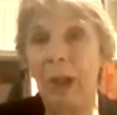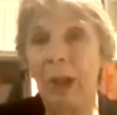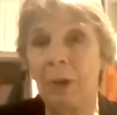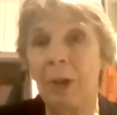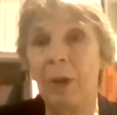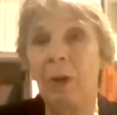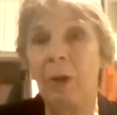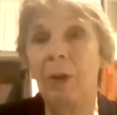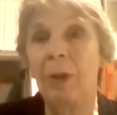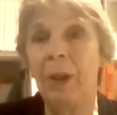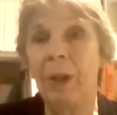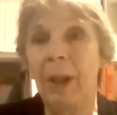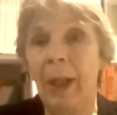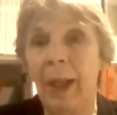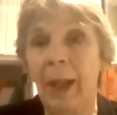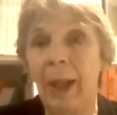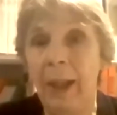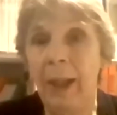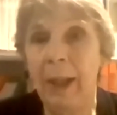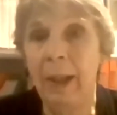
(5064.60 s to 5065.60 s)
and all the
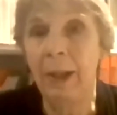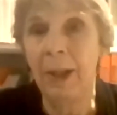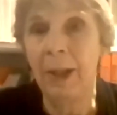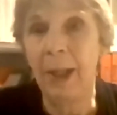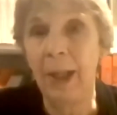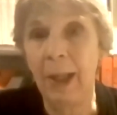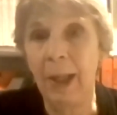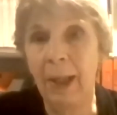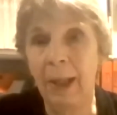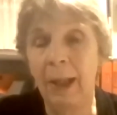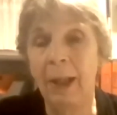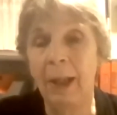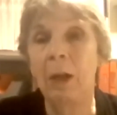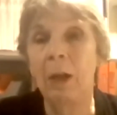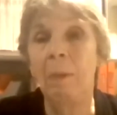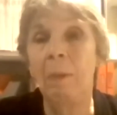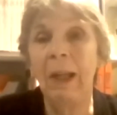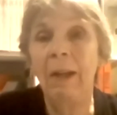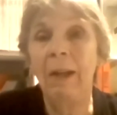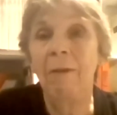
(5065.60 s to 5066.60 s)
ideals in it, and the
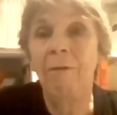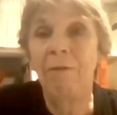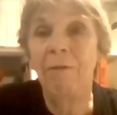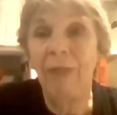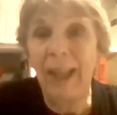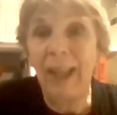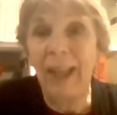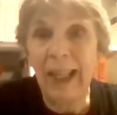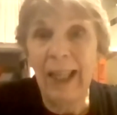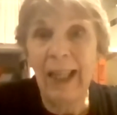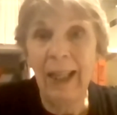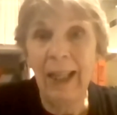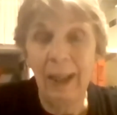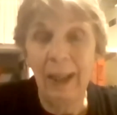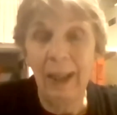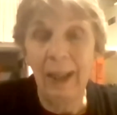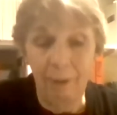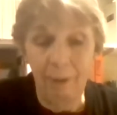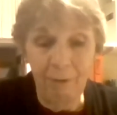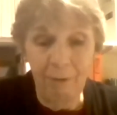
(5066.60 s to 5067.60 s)
committed funding and
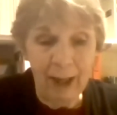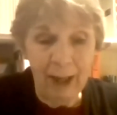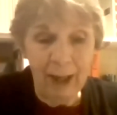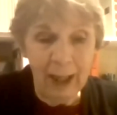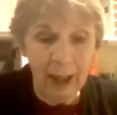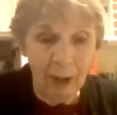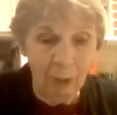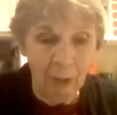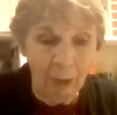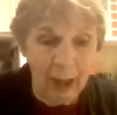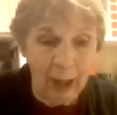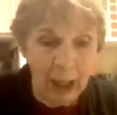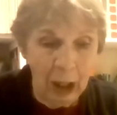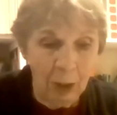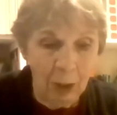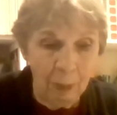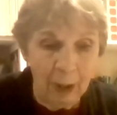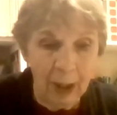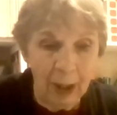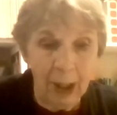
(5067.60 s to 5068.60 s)
funding
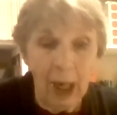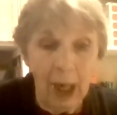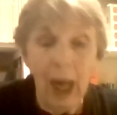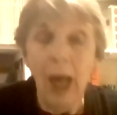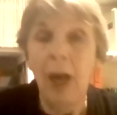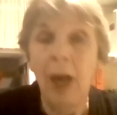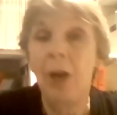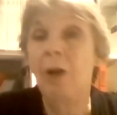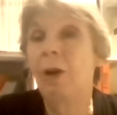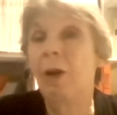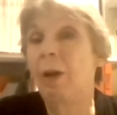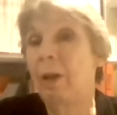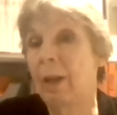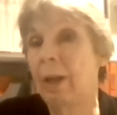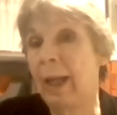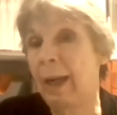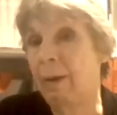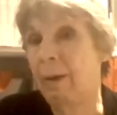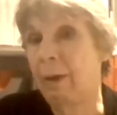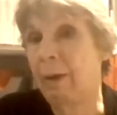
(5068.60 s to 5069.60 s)
arrangement, not
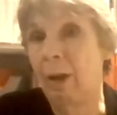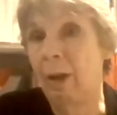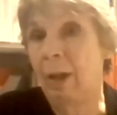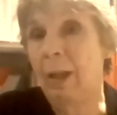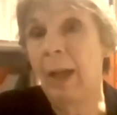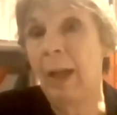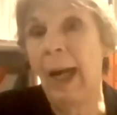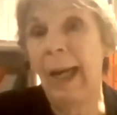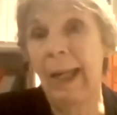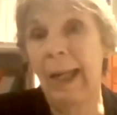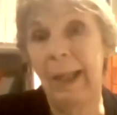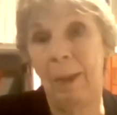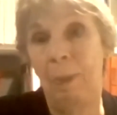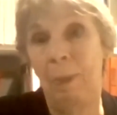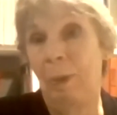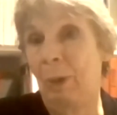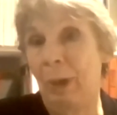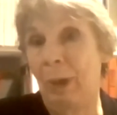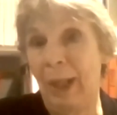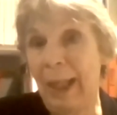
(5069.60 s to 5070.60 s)
counting on tax
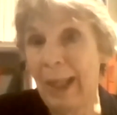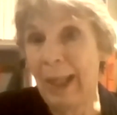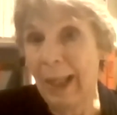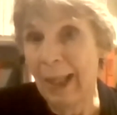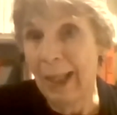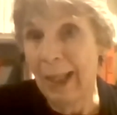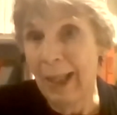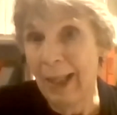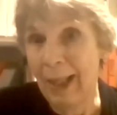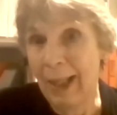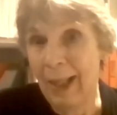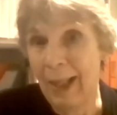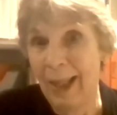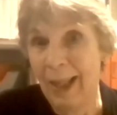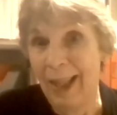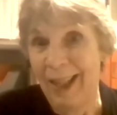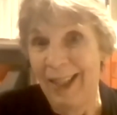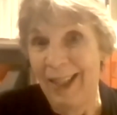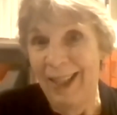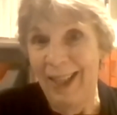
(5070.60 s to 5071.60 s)
points.
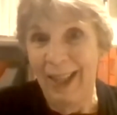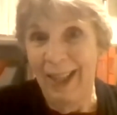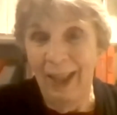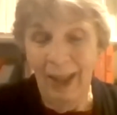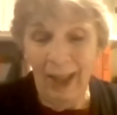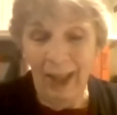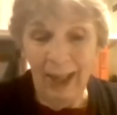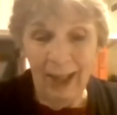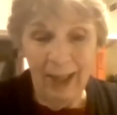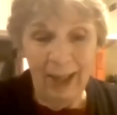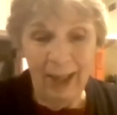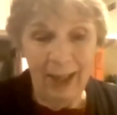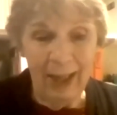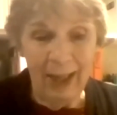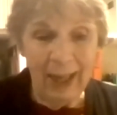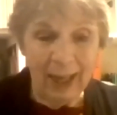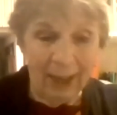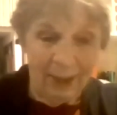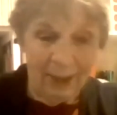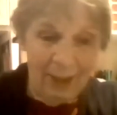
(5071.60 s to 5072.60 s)
And
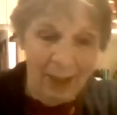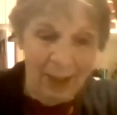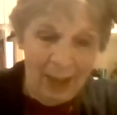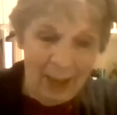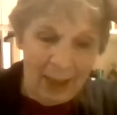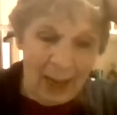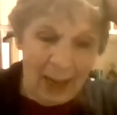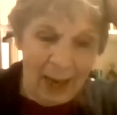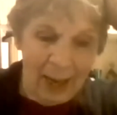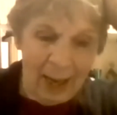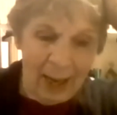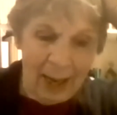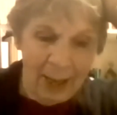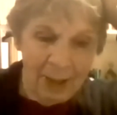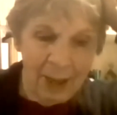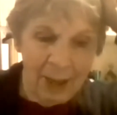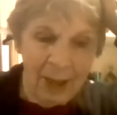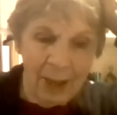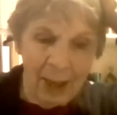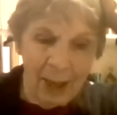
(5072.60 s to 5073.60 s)
yeah, I
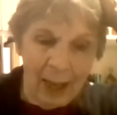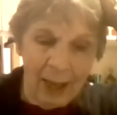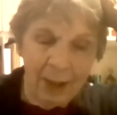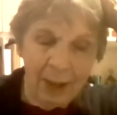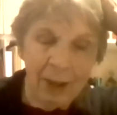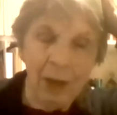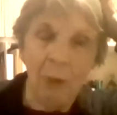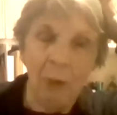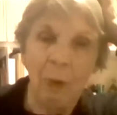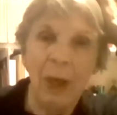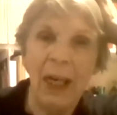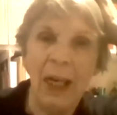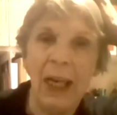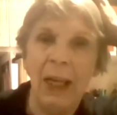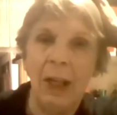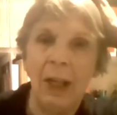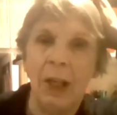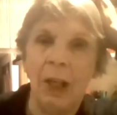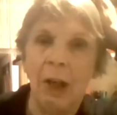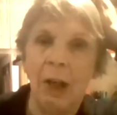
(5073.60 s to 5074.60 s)
think we
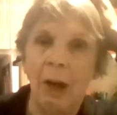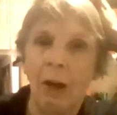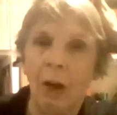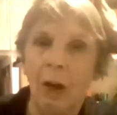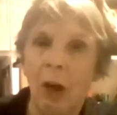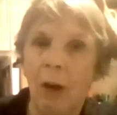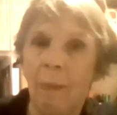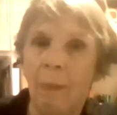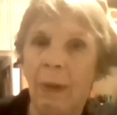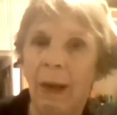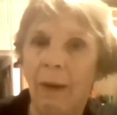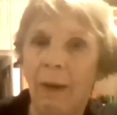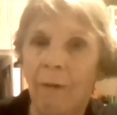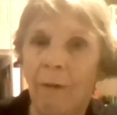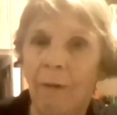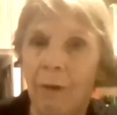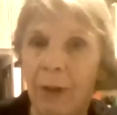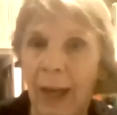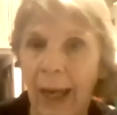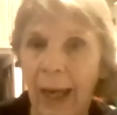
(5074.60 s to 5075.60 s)
need to start lobbying
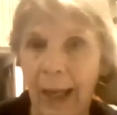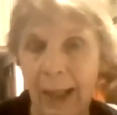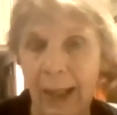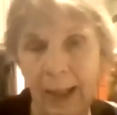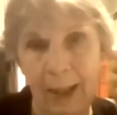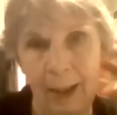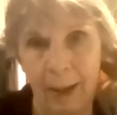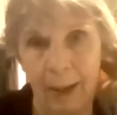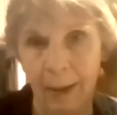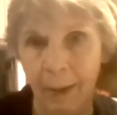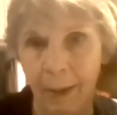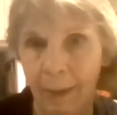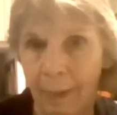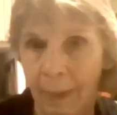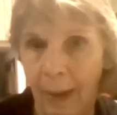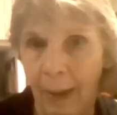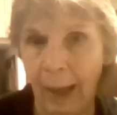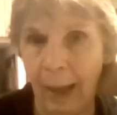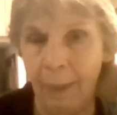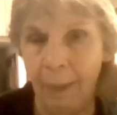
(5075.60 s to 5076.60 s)
for that
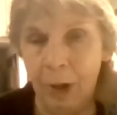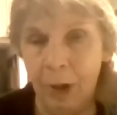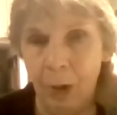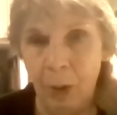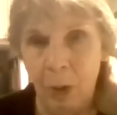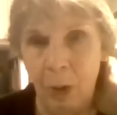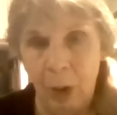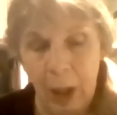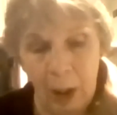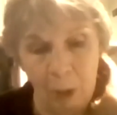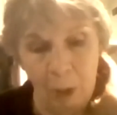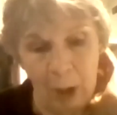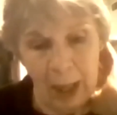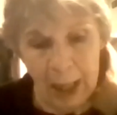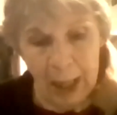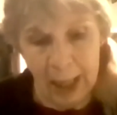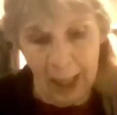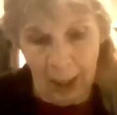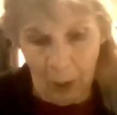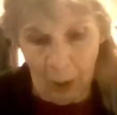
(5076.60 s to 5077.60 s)
absolutely right
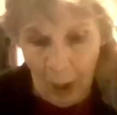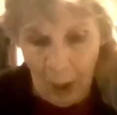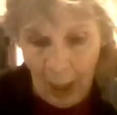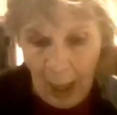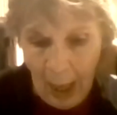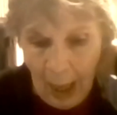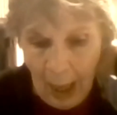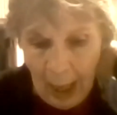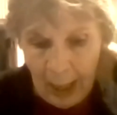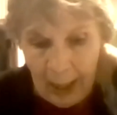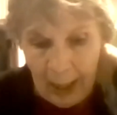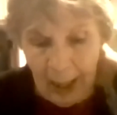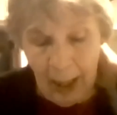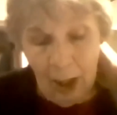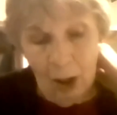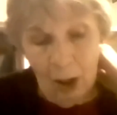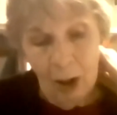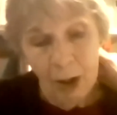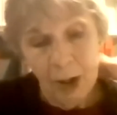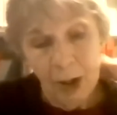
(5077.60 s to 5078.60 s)
now. And I
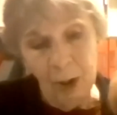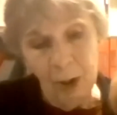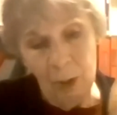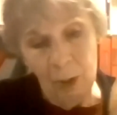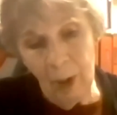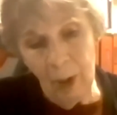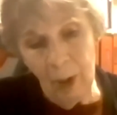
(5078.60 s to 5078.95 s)
also